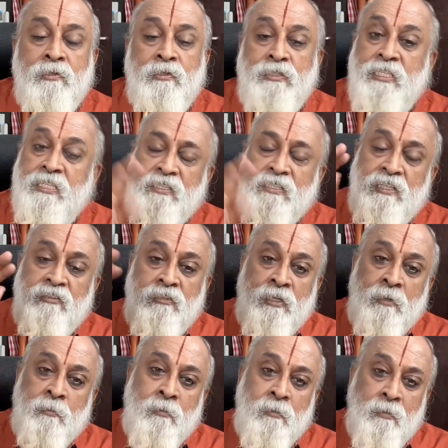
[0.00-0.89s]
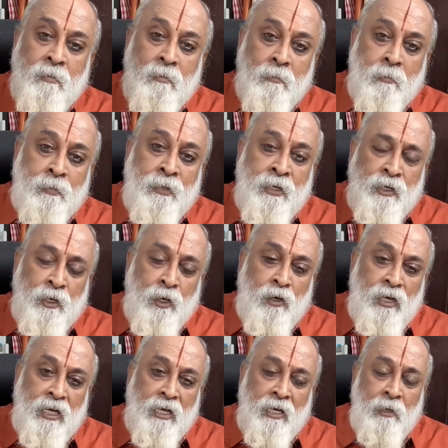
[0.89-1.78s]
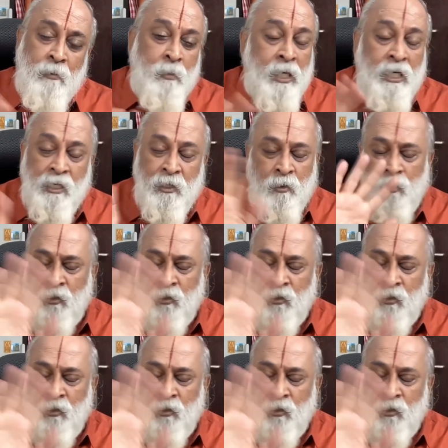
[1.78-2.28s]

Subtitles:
you just give them periodically money.